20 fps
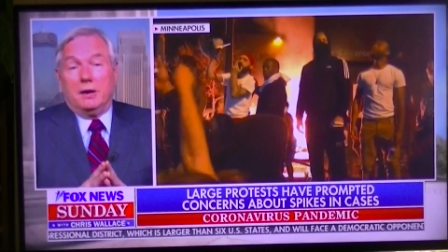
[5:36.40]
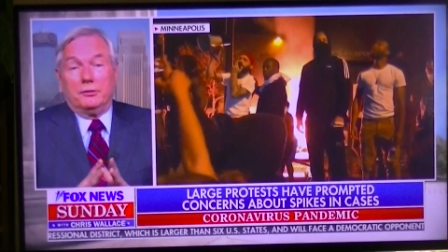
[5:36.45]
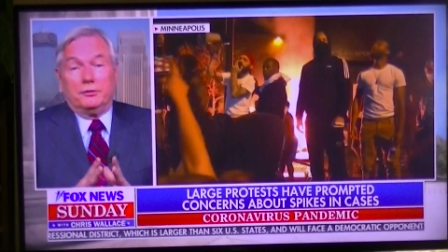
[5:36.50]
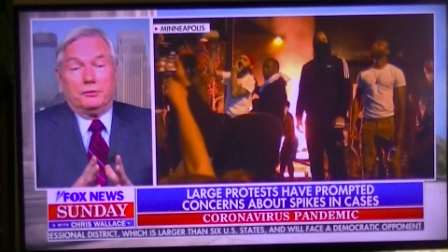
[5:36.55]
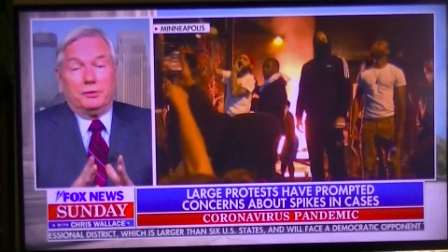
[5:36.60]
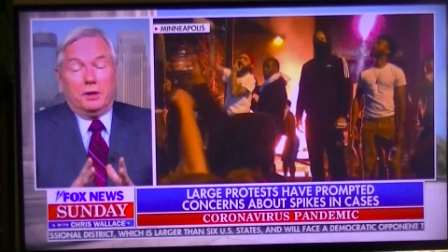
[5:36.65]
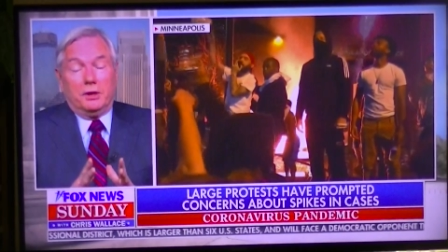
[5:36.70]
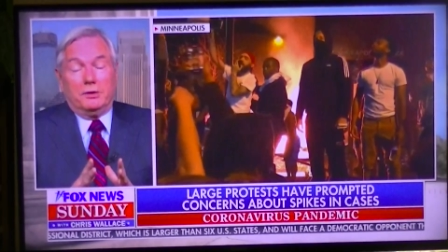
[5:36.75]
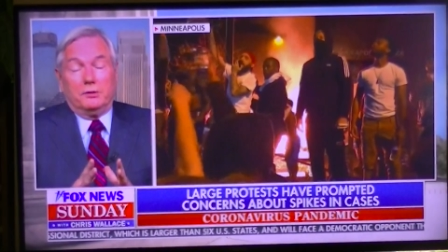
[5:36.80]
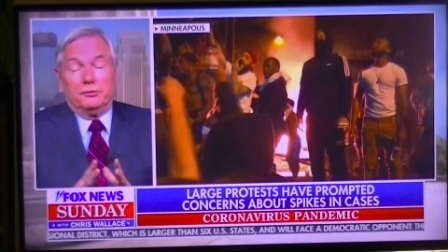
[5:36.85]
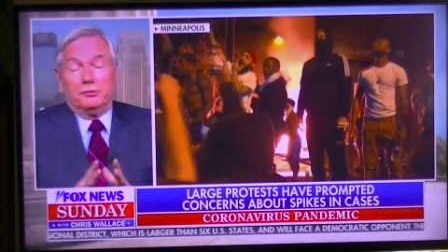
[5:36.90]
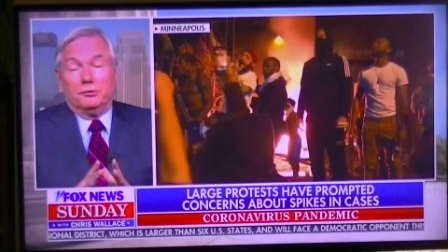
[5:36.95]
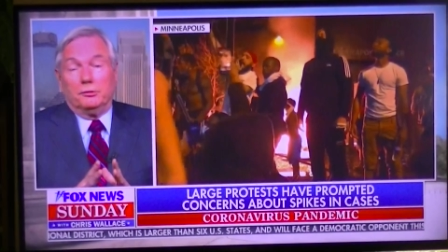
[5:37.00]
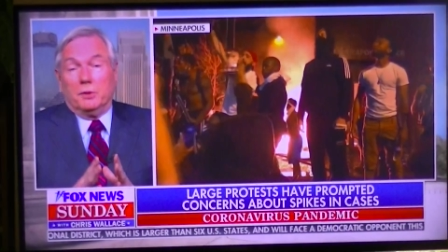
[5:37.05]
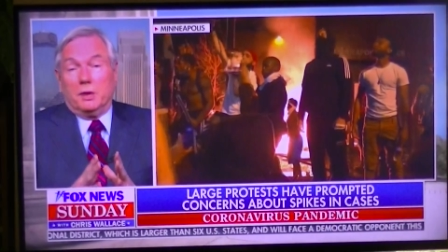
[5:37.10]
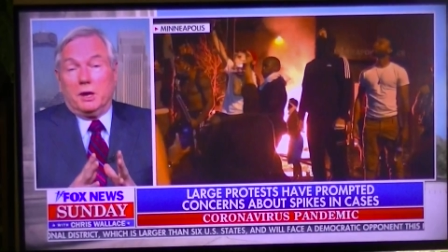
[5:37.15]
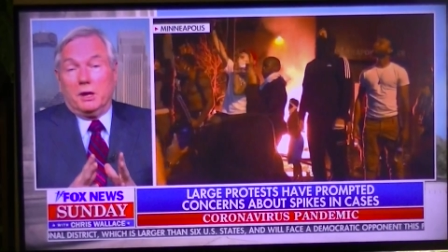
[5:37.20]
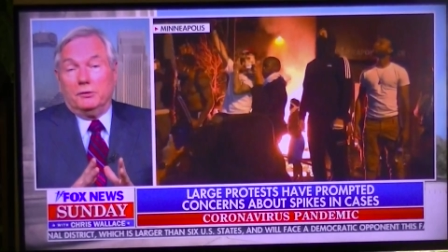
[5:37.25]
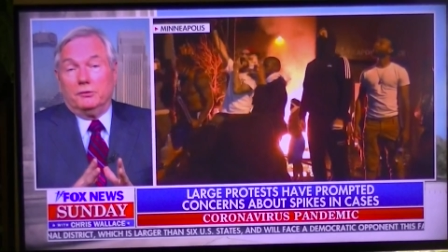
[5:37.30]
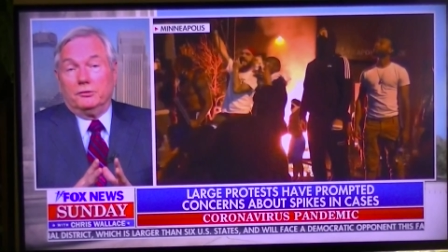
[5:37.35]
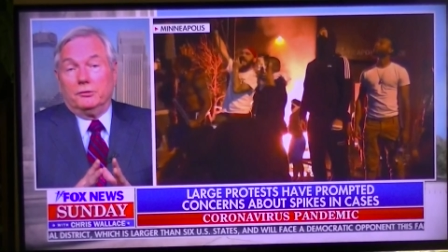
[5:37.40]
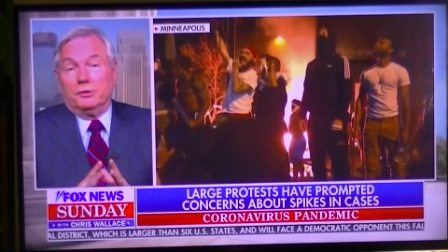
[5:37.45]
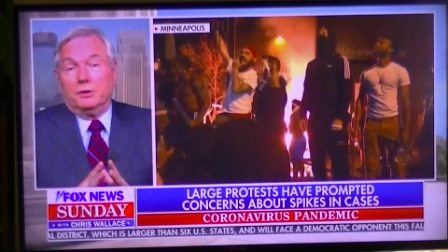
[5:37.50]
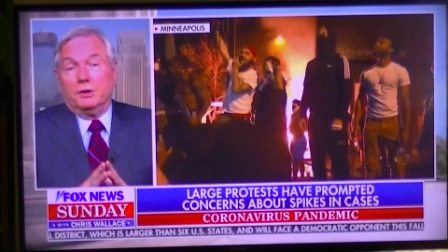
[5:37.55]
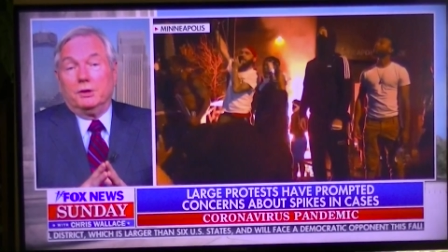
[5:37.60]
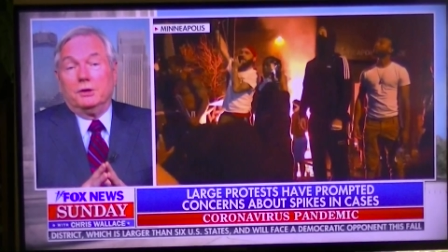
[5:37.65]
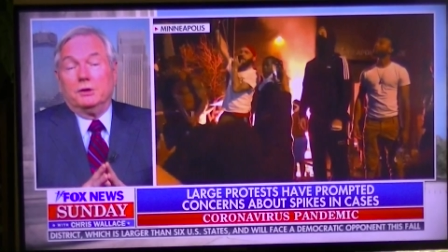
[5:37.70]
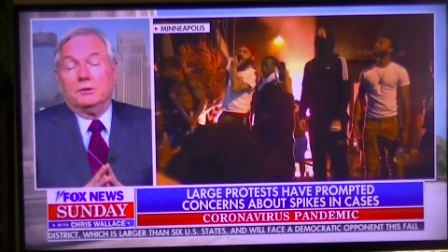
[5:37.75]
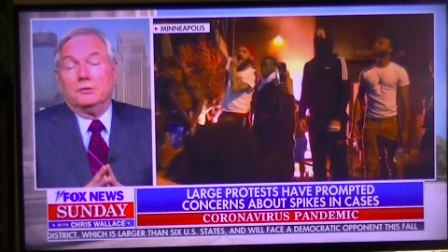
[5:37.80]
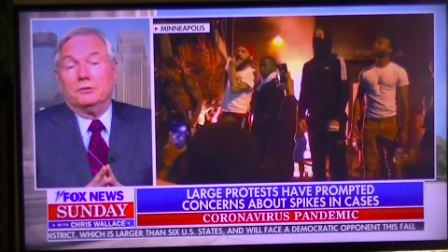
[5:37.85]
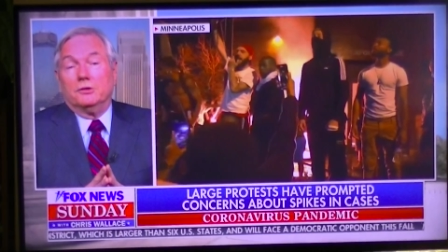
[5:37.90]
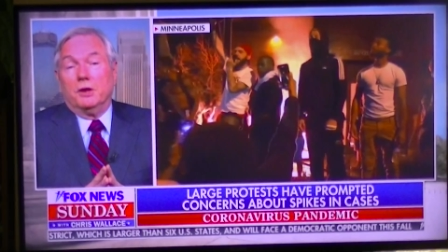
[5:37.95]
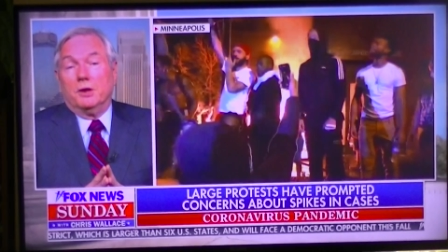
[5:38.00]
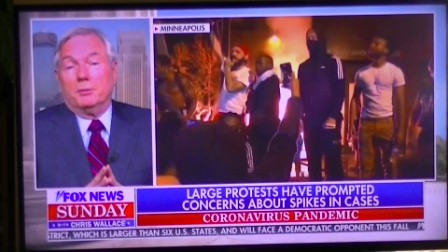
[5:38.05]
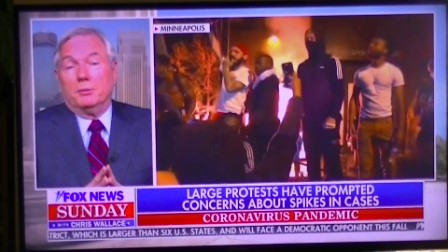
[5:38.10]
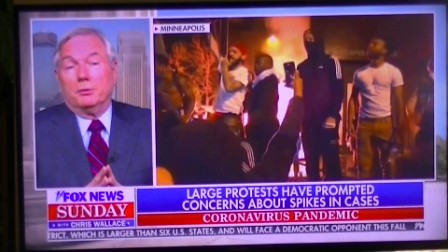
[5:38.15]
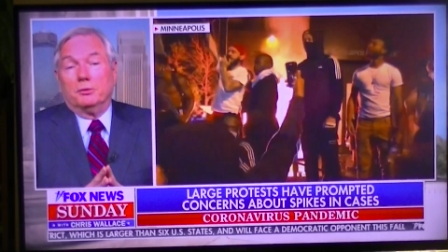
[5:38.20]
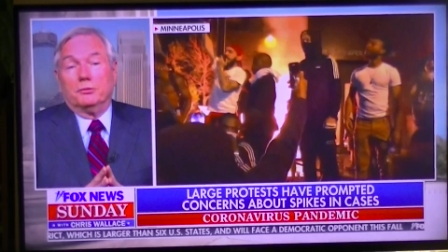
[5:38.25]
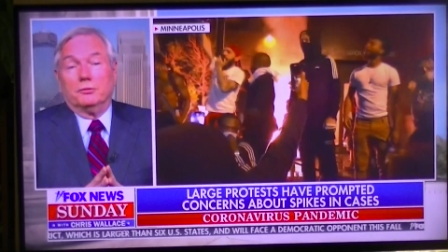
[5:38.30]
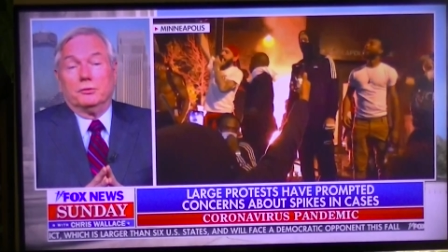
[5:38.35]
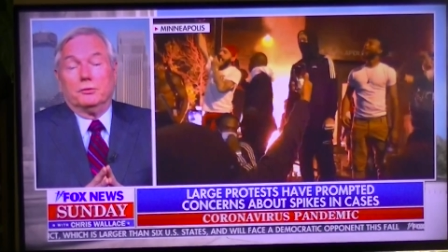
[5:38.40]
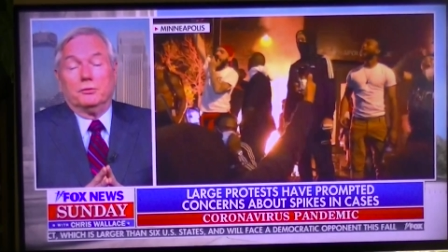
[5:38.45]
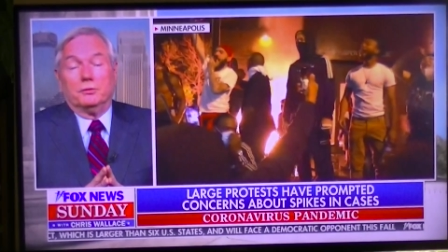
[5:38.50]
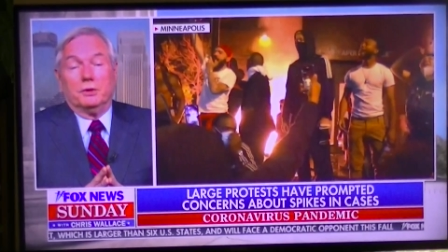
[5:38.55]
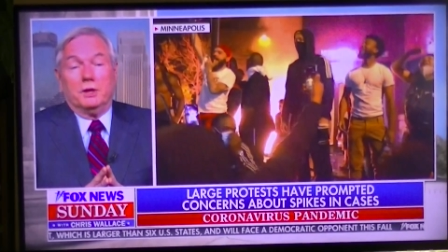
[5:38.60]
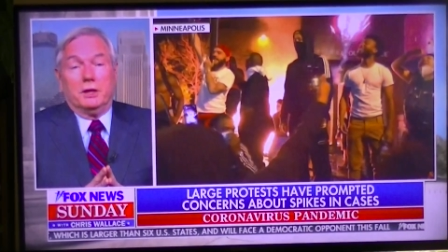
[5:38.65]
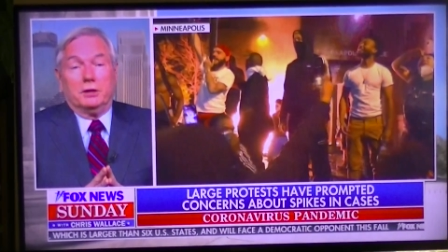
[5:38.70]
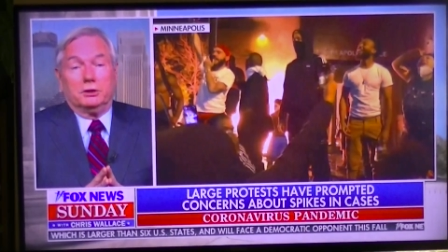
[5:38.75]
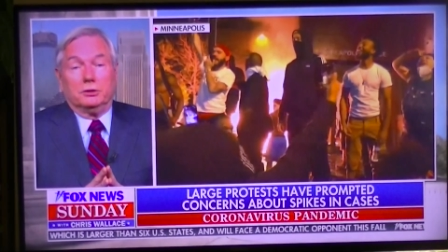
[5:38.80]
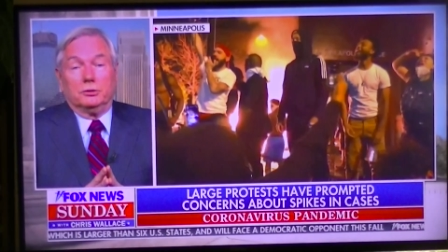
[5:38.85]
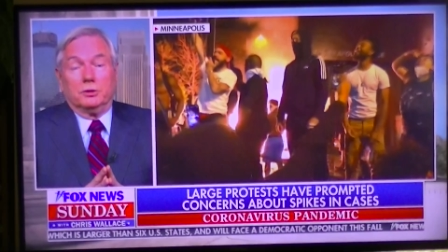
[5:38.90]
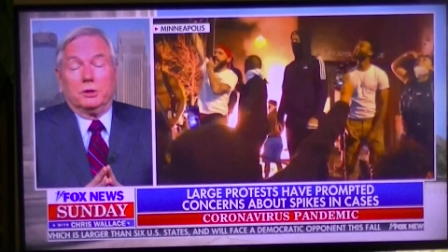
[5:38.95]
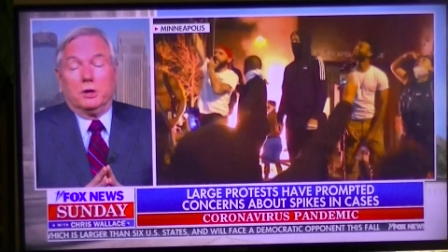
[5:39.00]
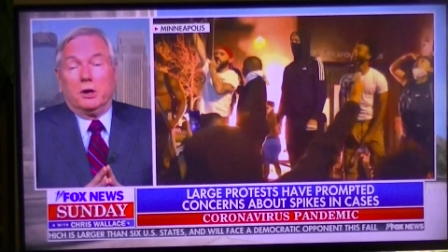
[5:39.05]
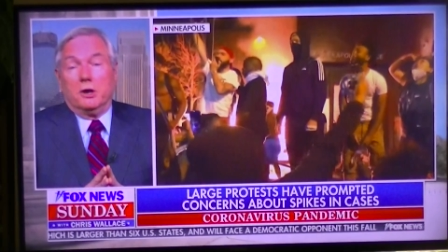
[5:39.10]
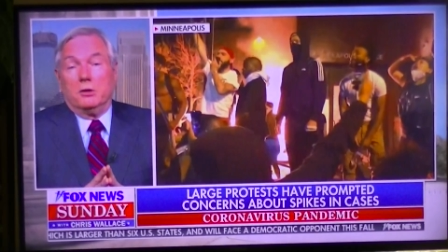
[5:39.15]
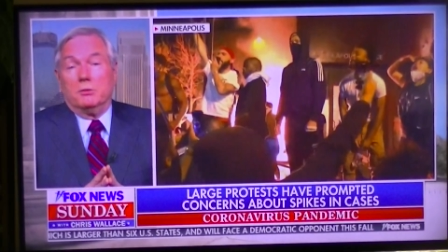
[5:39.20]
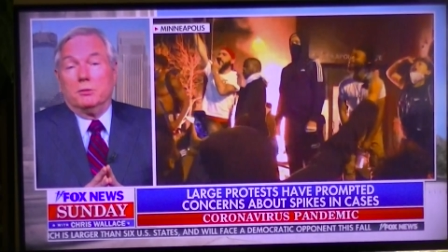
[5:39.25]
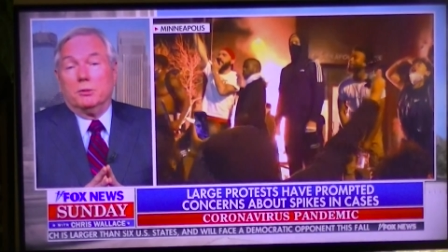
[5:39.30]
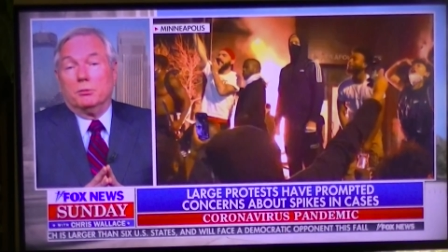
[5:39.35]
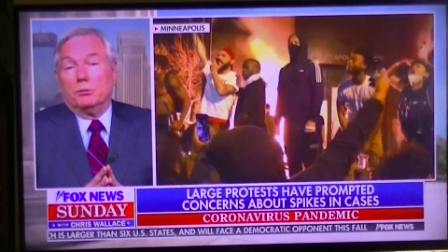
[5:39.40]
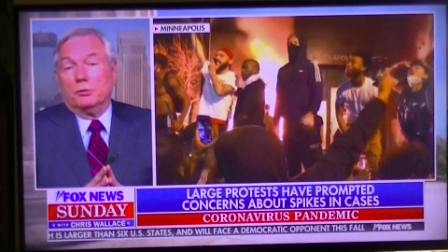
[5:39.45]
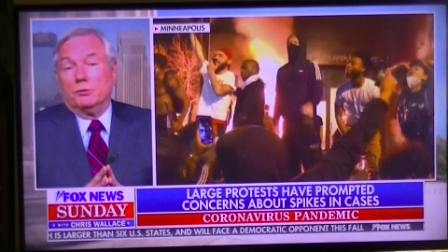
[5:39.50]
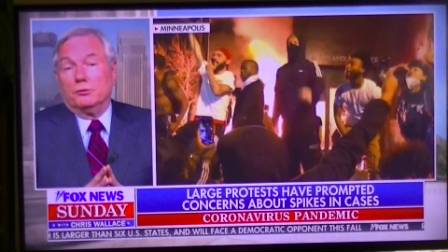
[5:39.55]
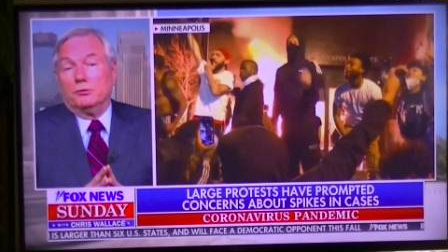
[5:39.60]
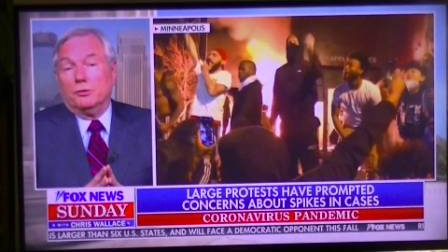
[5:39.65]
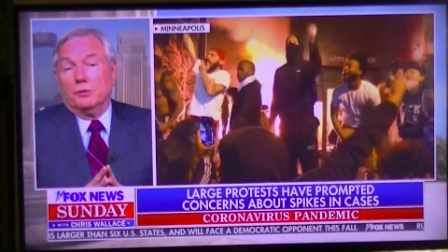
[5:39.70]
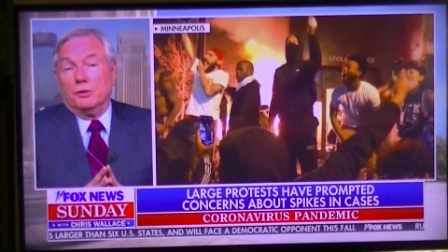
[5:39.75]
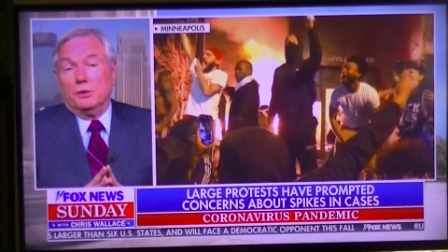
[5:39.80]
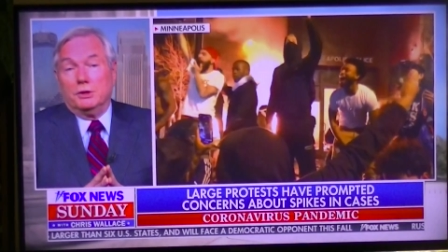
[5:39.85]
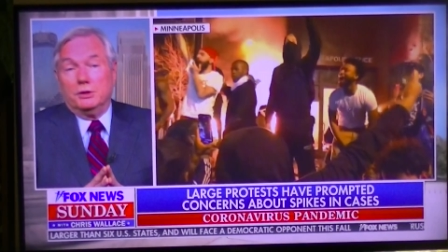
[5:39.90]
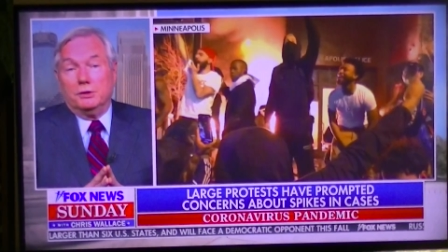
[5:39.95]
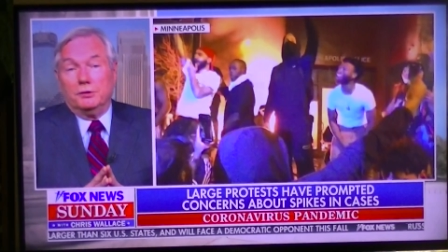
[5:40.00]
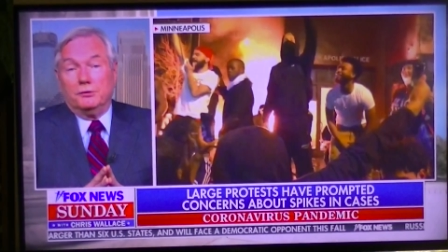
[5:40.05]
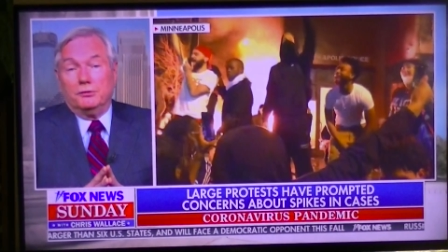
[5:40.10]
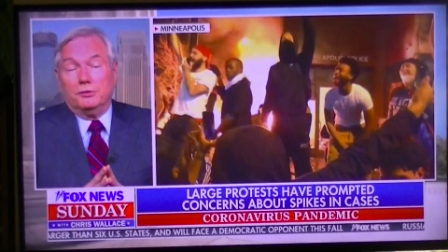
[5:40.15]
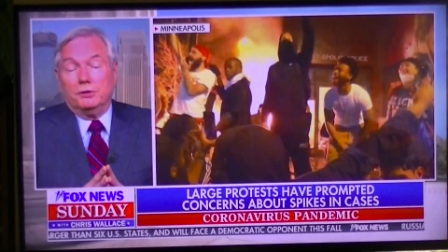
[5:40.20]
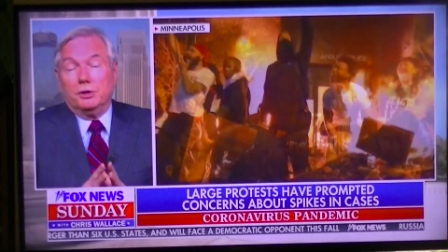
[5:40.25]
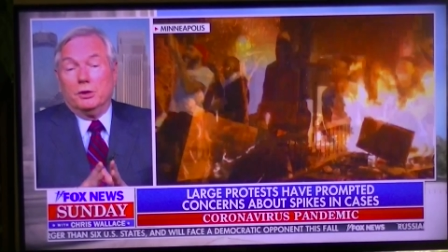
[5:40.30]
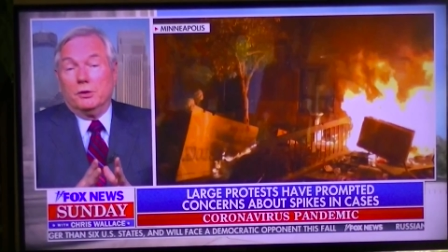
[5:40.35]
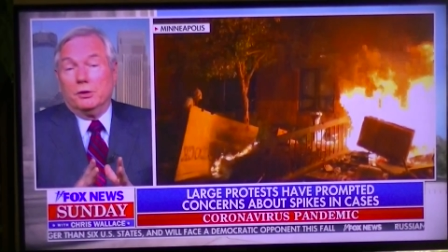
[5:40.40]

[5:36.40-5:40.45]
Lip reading: outside of some isolated examples of National Guard members in the D.C.